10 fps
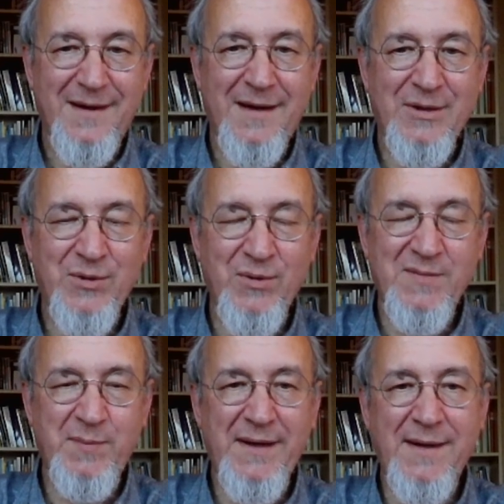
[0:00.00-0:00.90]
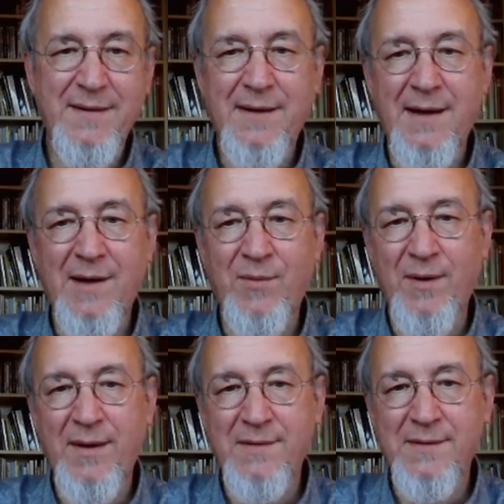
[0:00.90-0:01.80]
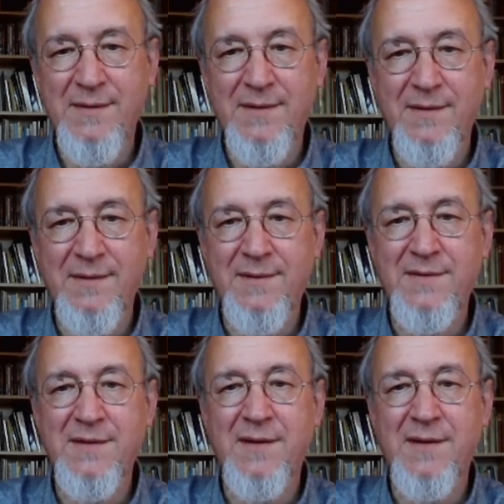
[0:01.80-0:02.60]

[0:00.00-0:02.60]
and uh, to explain how actually these